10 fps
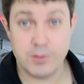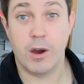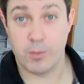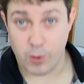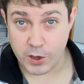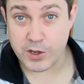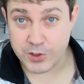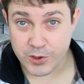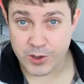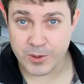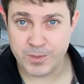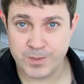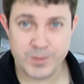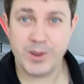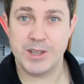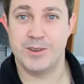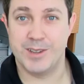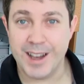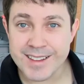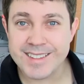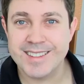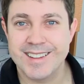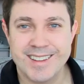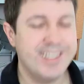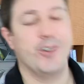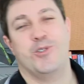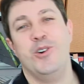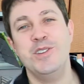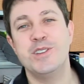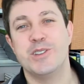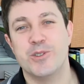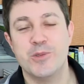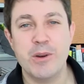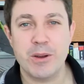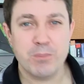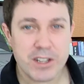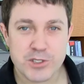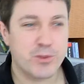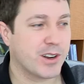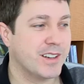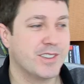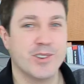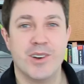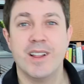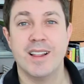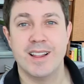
you want more control? What are you, nuts? No, of course you do. We want much more control.